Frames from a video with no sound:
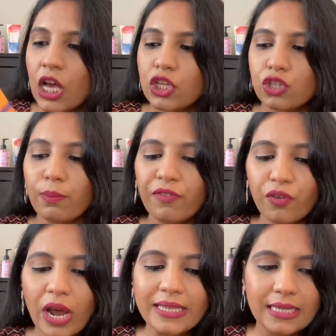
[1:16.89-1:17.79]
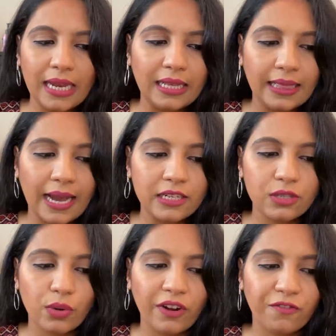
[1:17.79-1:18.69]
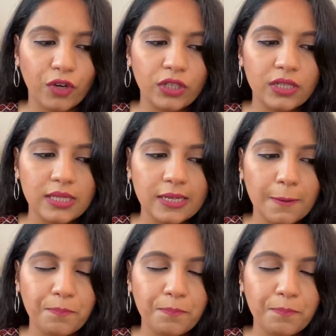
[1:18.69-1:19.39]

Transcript: So before I say anything, I just want to first